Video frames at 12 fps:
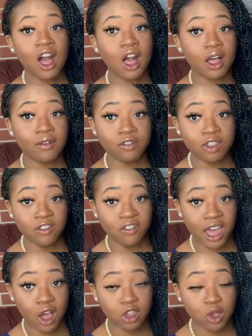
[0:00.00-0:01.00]
of the
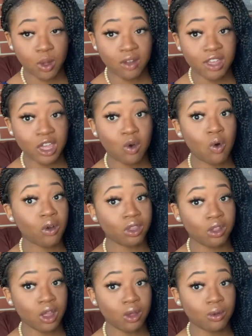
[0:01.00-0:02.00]
value of a quarter
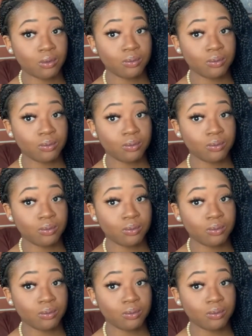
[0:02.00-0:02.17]
note,